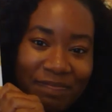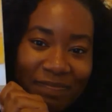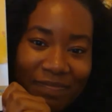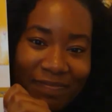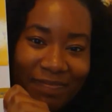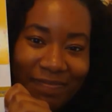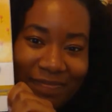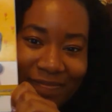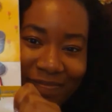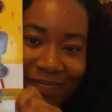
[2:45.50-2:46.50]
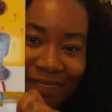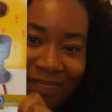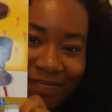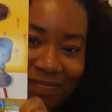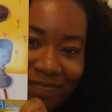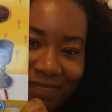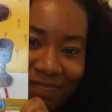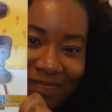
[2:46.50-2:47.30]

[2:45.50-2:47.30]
Nothing is said.